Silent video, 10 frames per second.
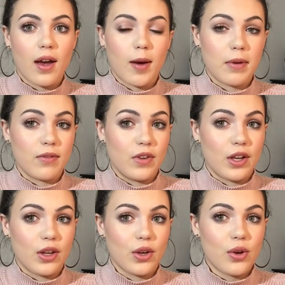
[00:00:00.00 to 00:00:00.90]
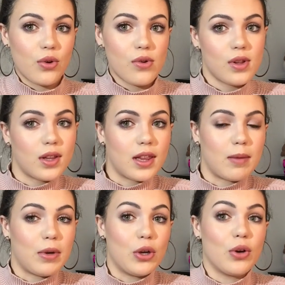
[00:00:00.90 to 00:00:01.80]
on my video.
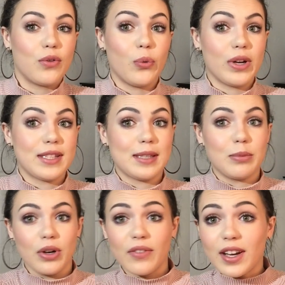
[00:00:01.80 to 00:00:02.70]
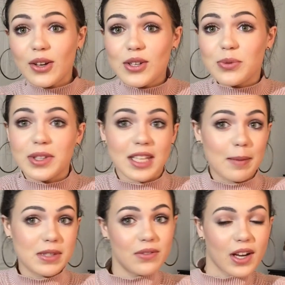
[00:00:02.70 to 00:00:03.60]
Let me know if you want to see more videos, what
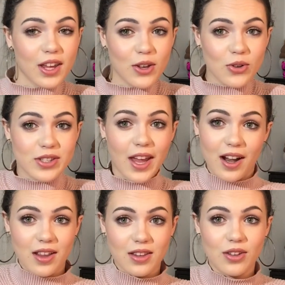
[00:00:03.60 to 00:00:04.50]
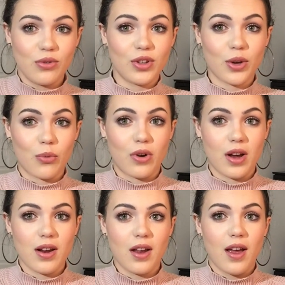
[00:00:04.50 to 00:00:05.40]
types of videos, anything you really
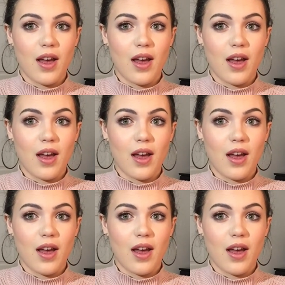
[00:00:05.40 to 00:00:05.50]
want.